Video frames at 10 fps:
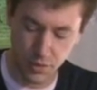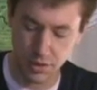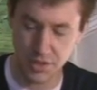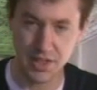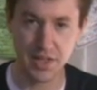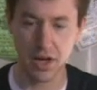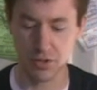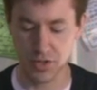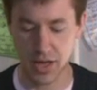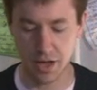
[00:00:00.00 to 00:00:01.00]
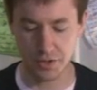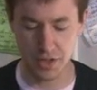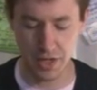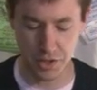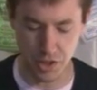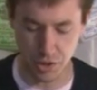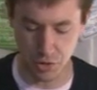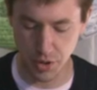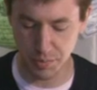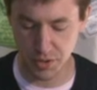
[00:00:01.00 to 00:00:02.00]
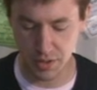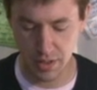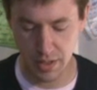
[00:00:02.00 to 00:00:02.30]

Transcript: Tea towels out to catch any drips.